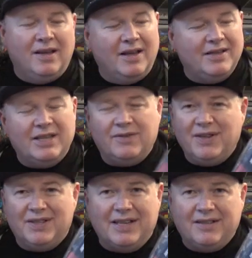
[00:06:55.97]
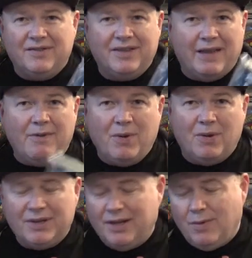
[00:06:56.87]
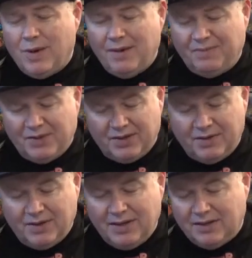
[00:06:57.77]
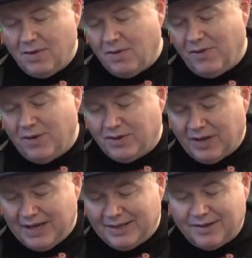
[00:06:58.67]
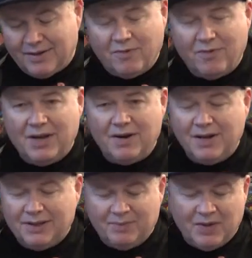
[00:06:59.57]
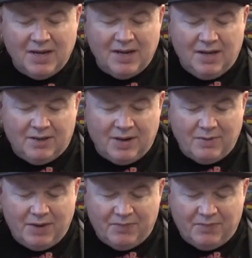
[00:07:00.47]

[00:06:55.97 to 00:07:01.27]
it's less of an incentive to get the box anyway. So these universal cases are really nice. So anyway,